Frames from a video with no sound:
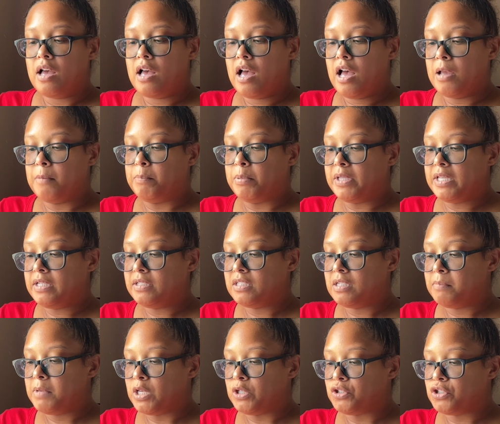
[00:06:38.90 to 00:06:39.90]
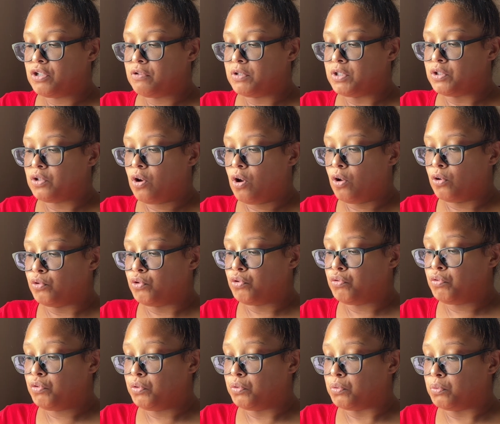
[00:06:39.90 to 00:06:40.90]
I blink to make sure it's all
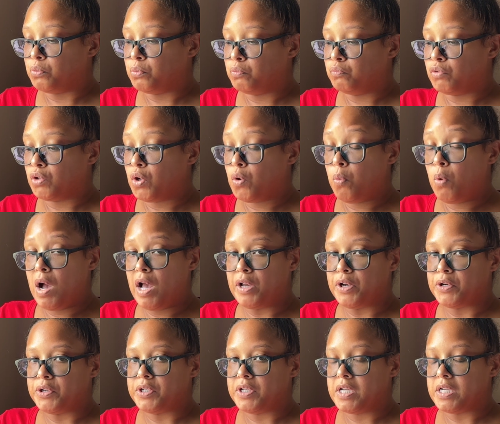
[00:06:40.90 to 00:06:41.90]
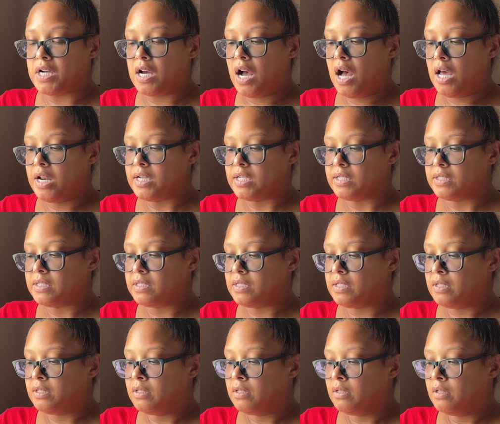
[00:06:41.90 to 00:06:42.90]
true, required, and
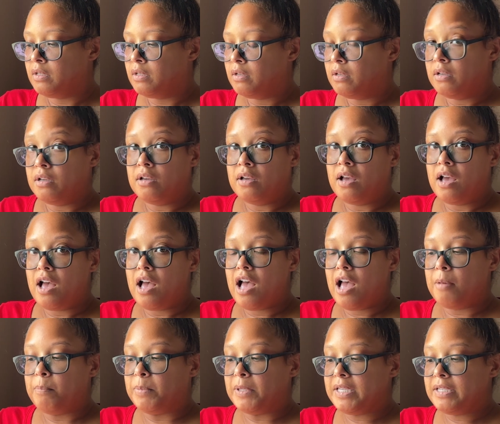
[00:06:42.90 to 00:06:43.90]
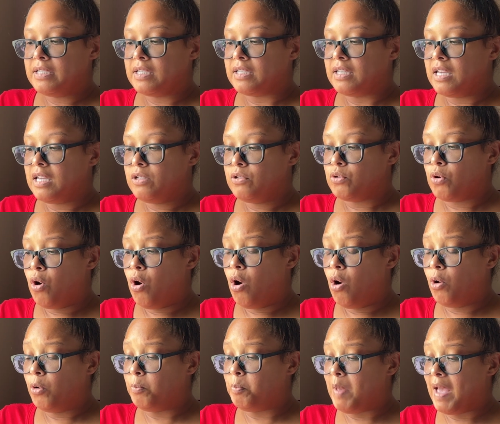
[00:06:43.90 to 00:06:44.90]
honest. I blink again to
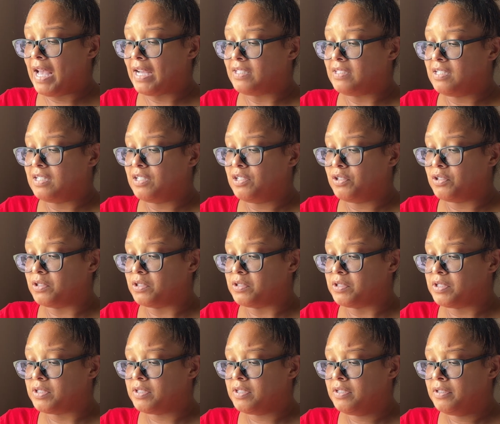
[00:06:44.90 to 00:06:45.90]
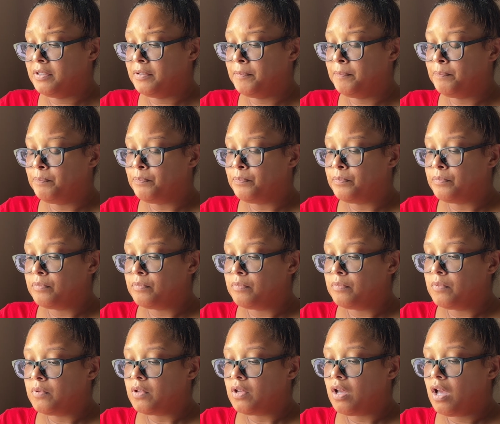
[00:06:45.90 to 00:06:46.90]
hold back tears.
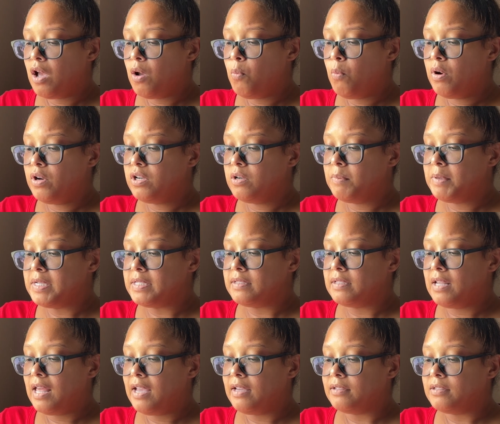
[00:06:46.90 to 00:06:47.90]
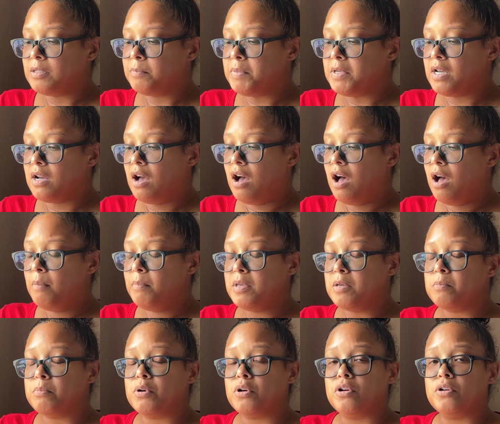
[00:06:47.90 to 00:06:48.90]
I wonder what it's like to be a
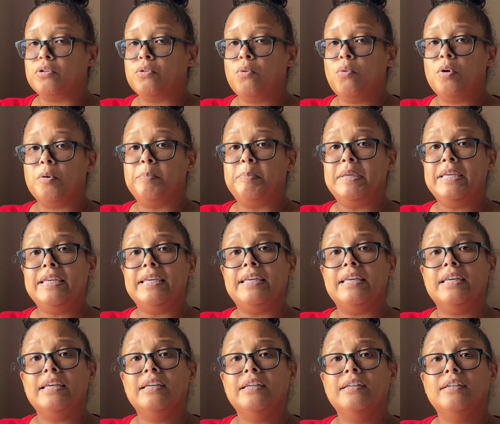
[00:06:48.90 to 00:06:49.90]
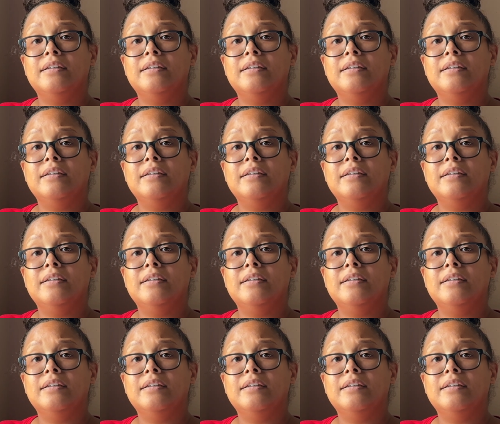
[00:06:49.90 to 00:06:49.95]
hummingbird or bee.